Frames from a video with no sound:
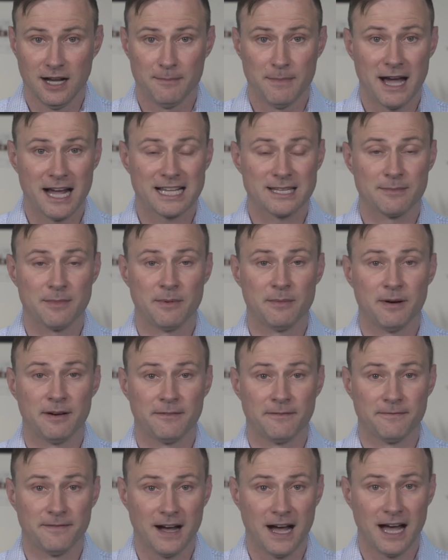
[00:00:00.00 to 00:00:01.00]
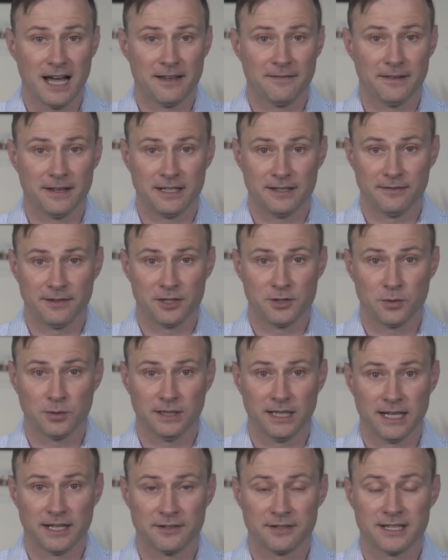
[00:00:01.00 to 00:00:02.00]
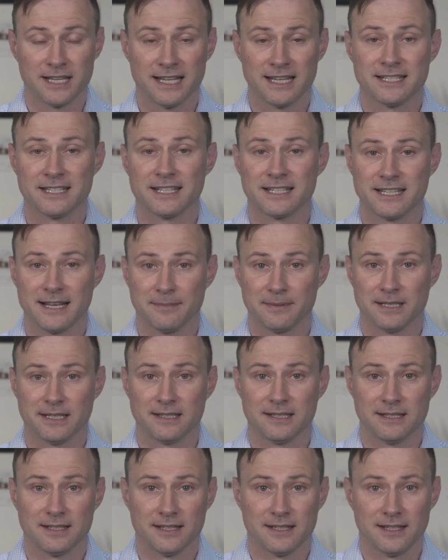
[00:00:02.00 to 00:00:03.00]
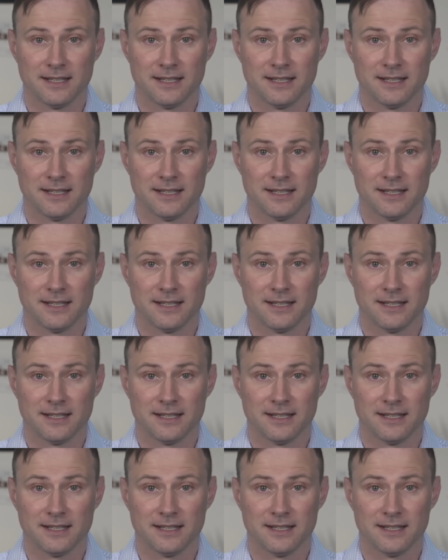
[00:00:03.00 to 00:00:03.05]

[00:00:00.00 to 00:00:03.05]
A maximum of 5 individual letters is accepted.